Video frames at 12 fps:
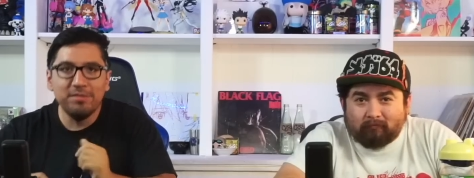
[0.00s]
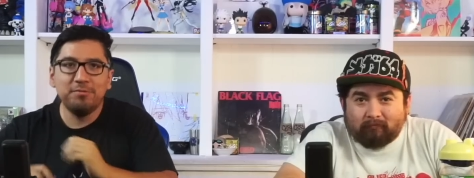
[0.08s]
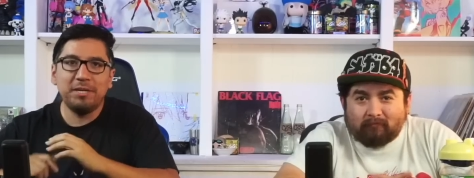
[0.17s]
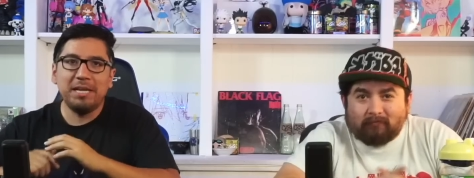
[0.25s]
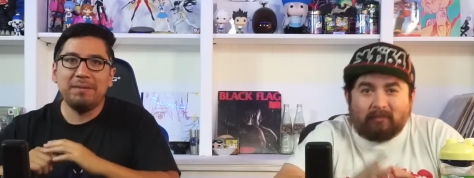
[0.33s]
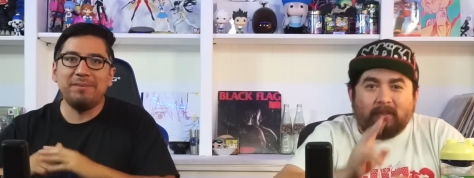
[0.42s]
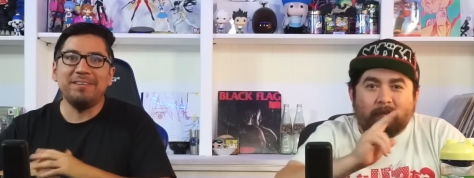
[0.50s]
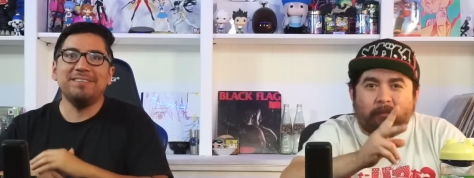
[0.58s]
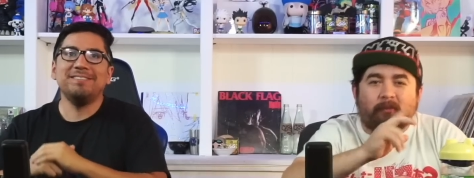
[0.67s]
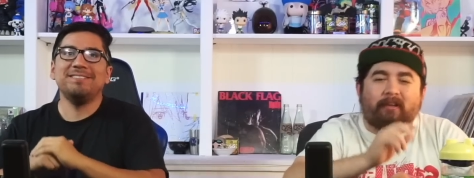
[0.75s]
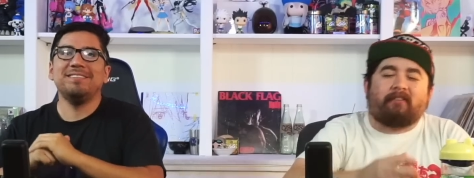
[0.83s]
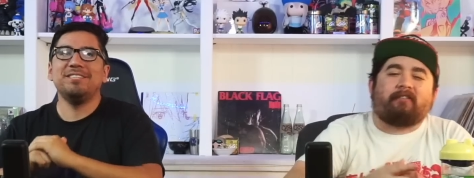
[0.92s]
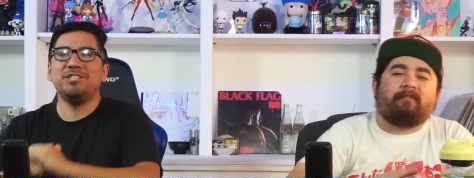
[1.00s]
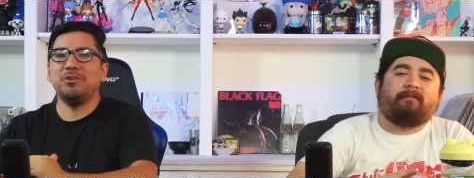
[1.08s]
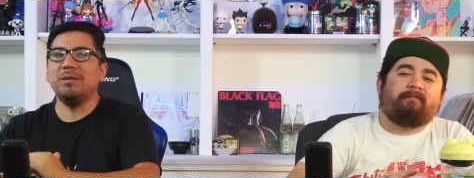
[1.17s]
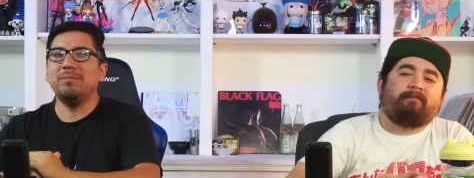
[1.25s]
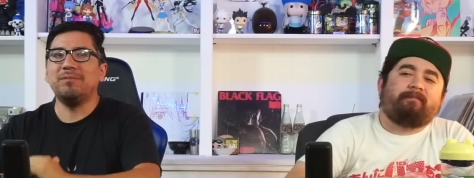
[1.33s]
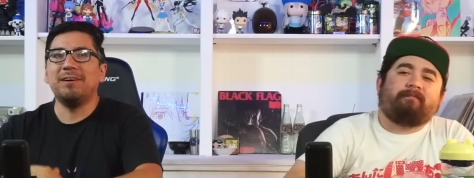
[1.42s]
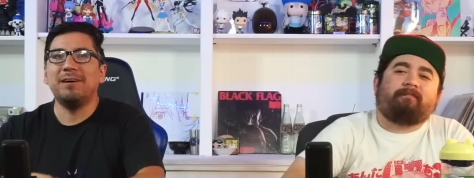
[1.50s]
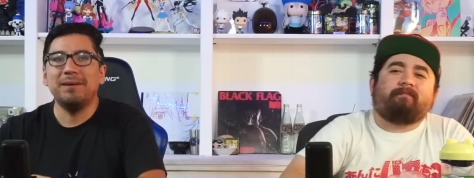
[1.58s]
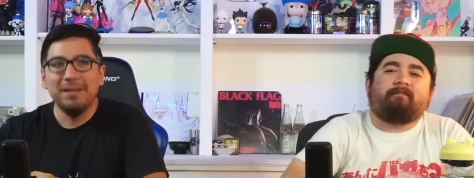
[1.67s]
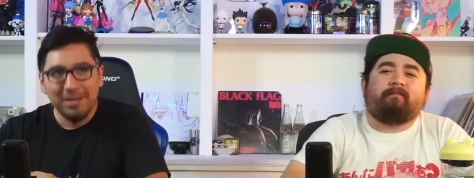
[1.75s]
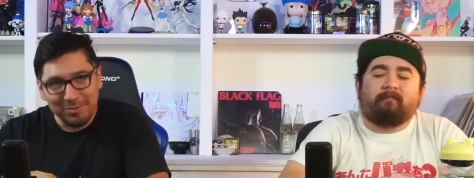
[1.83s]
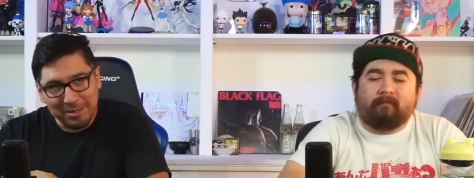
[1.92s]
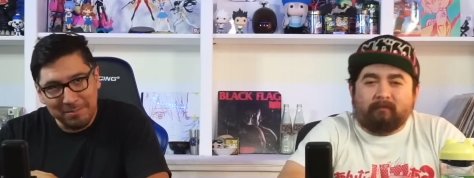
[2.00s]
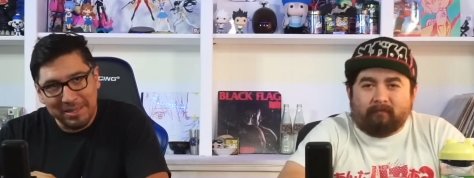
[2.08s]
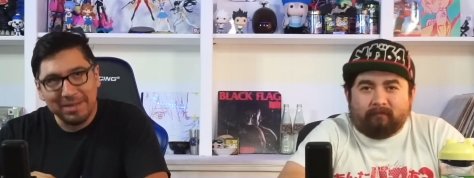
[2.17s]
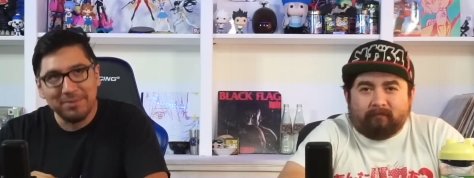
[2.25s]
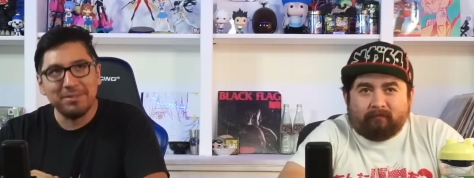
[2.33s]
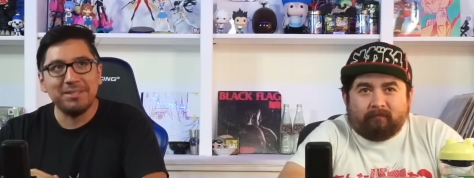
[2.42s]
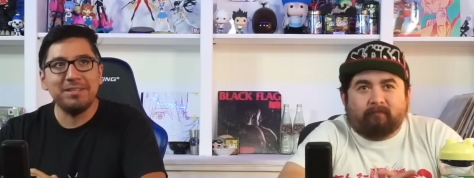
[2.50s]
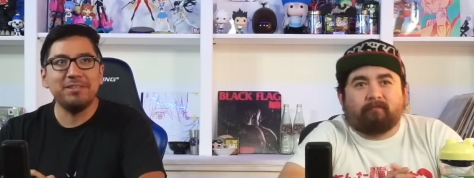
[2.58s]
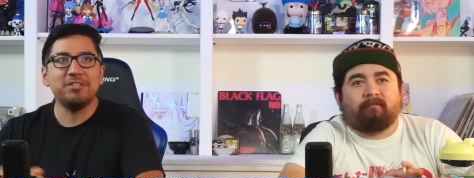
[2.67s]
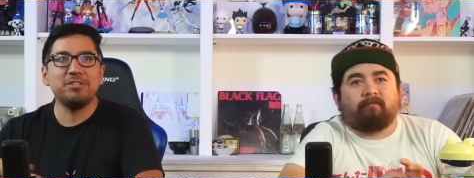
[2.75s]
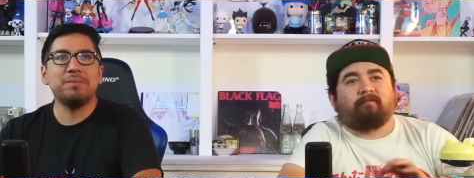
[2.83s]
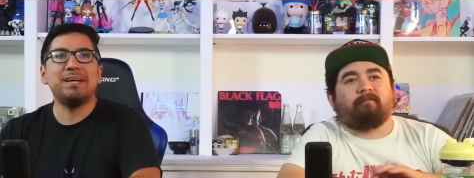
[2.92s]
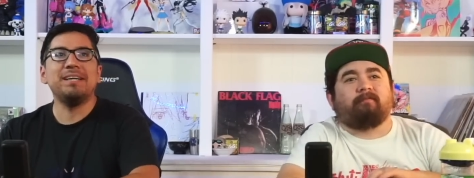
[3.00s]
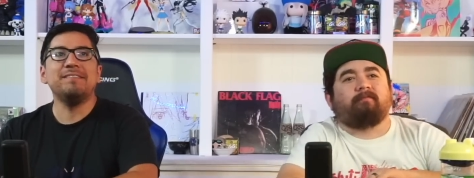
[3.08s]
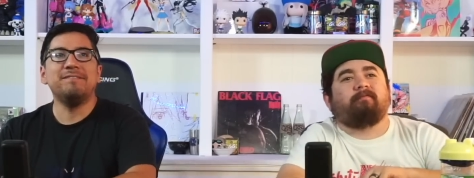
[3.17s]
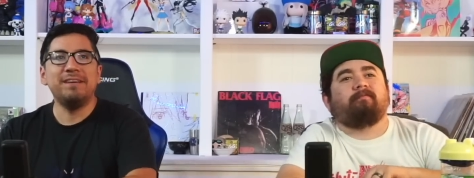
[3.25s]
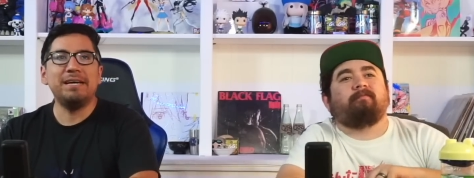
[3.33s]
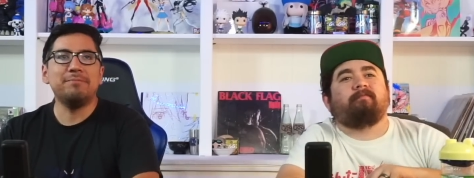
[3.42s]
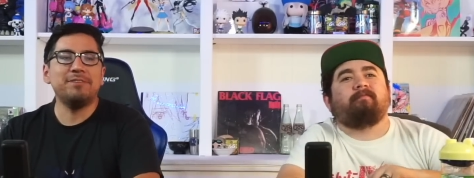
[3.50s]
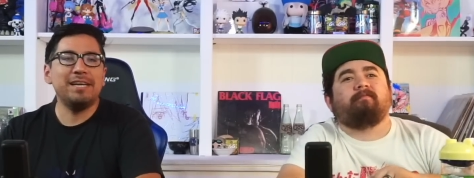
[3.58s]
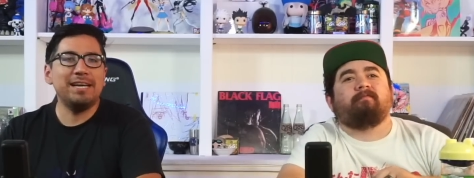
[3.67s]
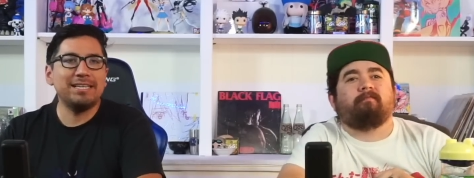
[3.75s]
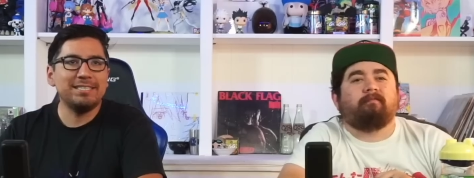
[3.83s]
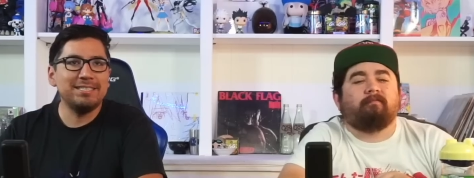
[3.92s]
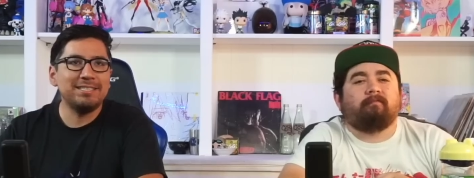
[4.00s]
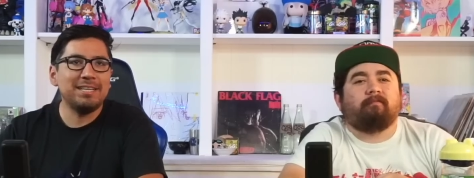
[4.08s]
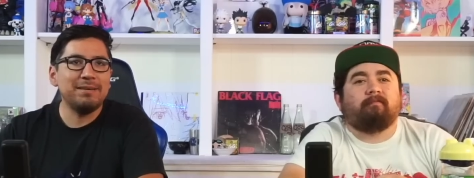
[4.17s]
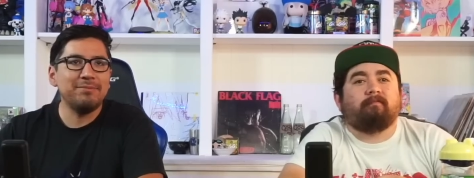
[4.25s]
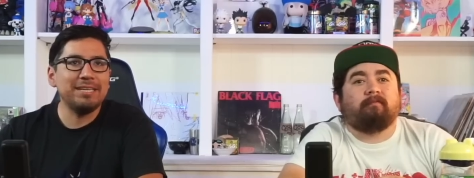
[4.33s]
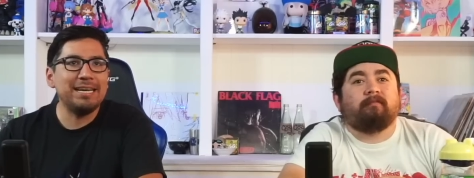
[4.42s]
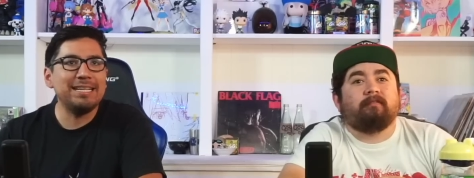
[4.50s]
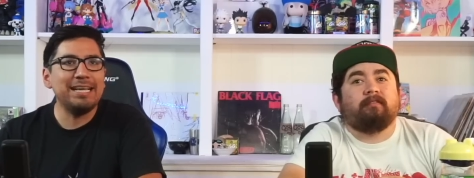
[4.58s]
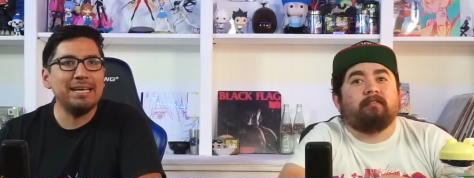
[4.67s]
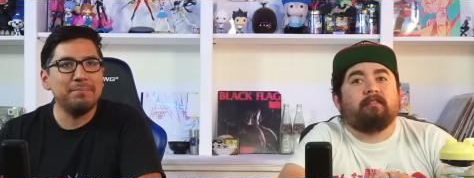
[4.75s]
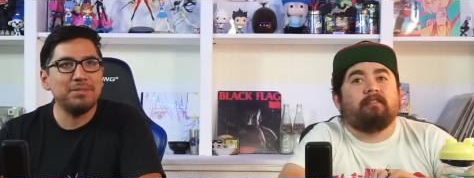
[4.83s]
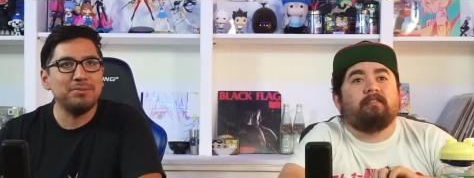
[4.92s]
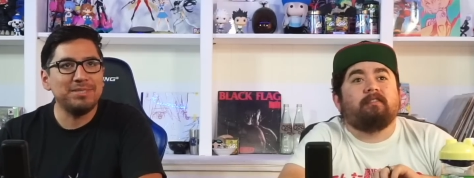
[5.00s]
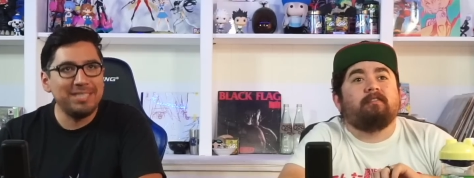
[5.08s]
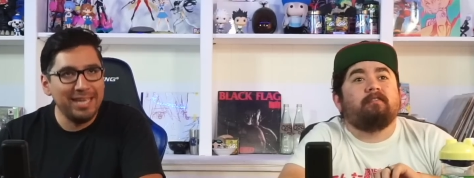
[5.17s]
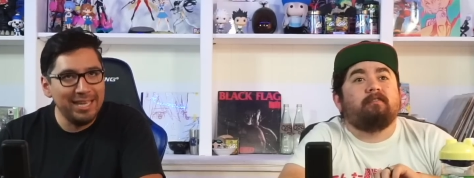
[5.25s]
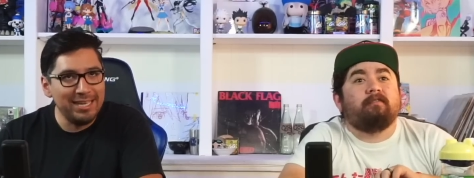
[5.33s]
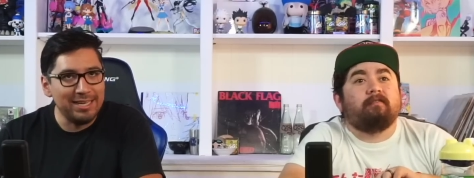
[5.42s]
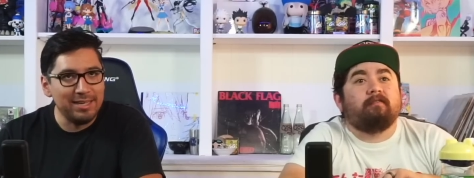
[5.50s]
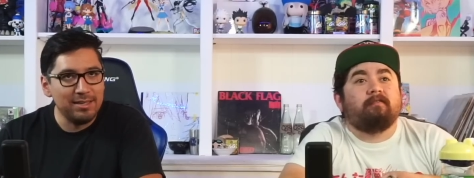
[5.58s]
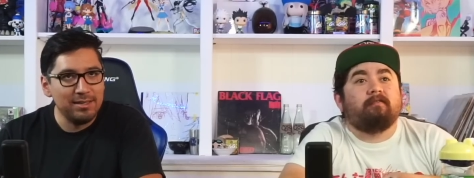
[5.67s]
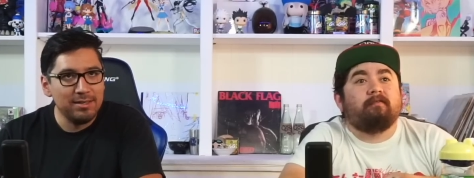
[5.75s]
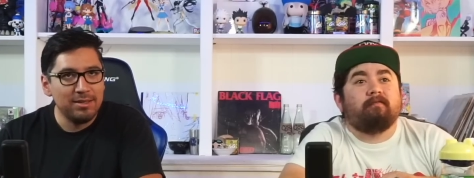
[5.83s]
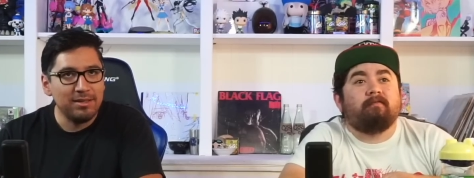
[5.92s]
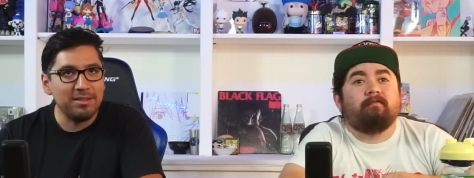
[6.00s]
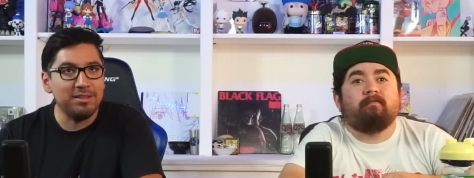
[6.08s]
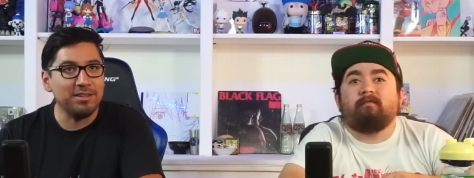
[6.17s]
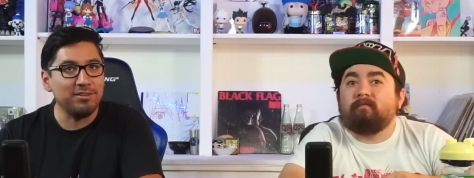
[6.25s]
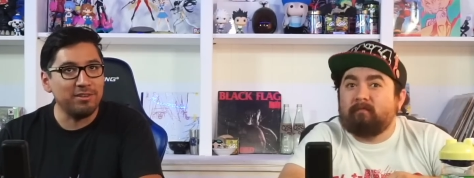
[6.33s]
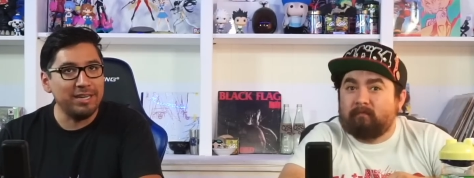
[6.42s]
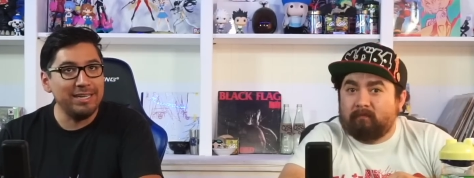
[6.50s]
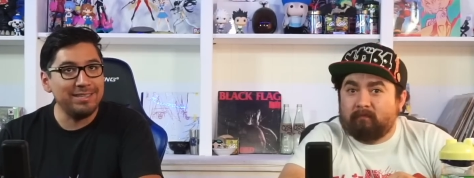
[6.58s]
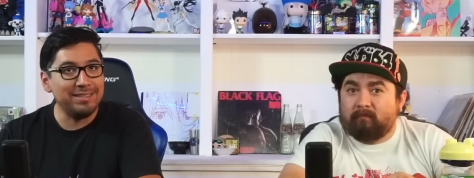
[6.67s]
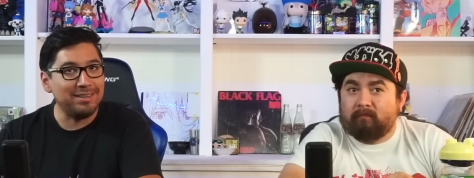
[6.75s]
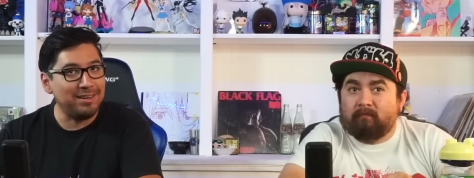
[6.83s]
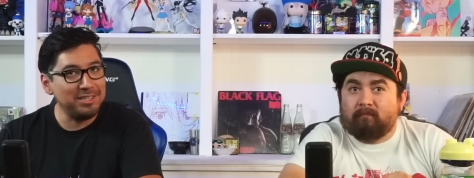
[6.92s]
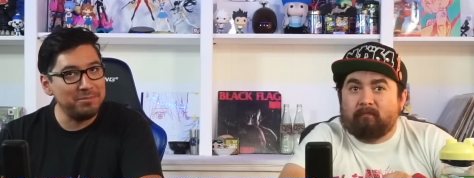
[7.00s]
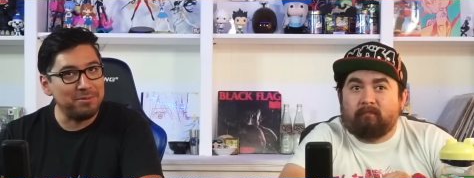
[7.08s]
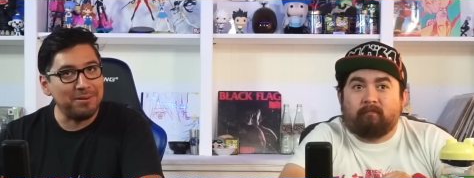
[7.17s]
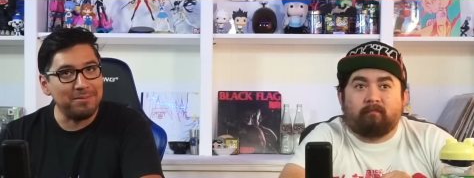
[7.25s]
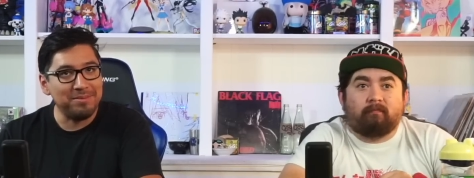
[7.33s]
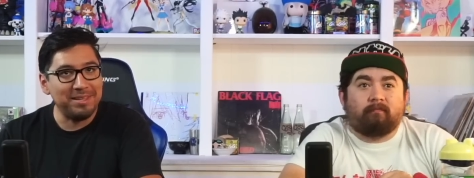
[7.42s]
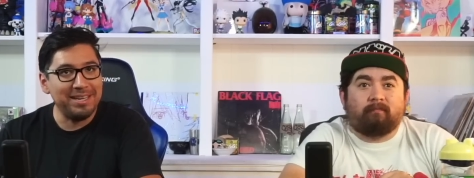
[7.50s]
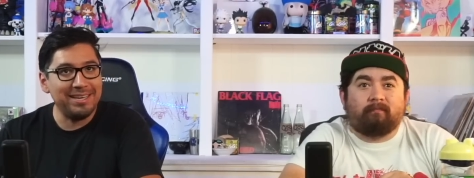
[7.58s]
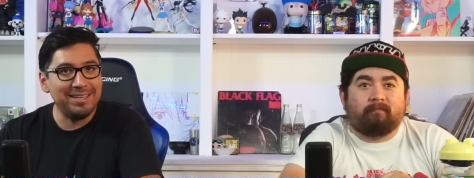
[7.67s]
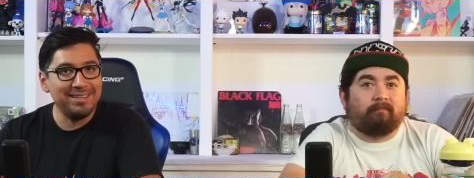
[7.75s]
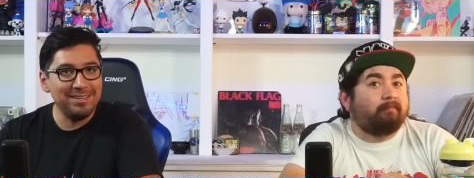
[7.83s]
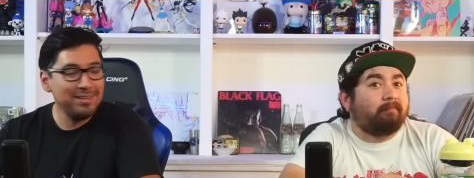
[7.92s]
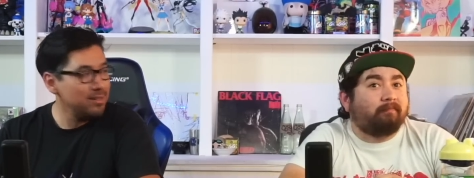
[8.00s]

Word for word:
Speaker 1: It was what anime? Moostash. Joey Bra. And we are back with another Spy Fam reaction. This time we got episode 10 The Great Dodgeball Plan.